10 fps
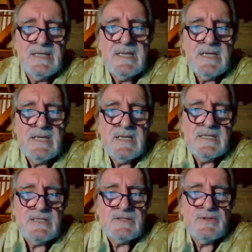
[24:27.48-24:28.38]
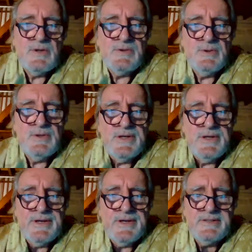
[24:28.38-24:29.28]
So you learn
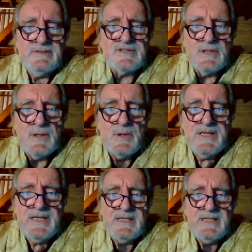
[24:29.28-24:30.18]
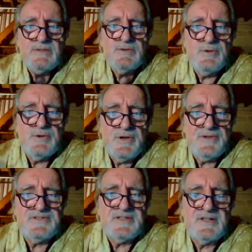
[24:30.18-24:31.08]
slowly to
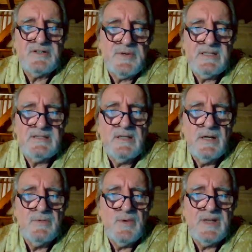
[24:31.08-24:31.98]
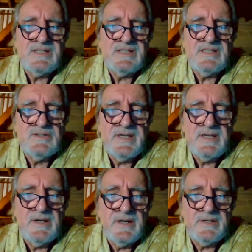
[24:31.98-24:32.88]
concentrate on what is going
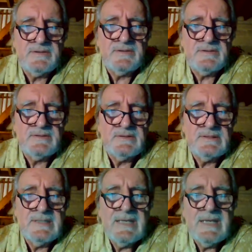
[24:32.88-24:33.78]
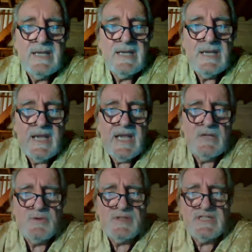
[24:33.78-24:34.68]
on. And
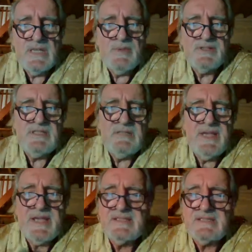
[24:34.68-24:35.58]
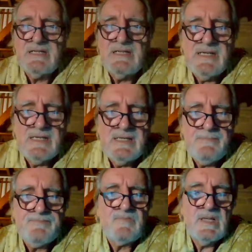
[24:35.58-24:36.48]
Krishnamurti makes clear
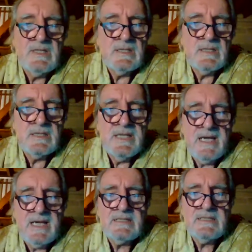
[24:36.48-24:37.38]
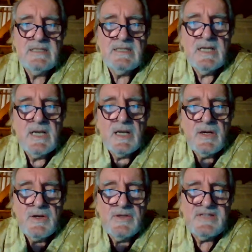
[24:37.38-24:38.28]
that
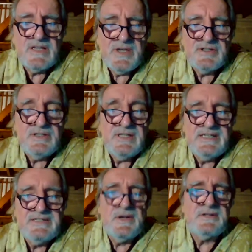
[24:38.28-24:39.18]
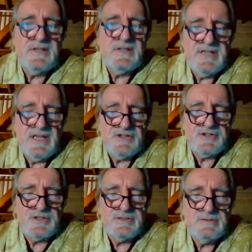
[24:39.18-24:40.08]
concentration is not attention.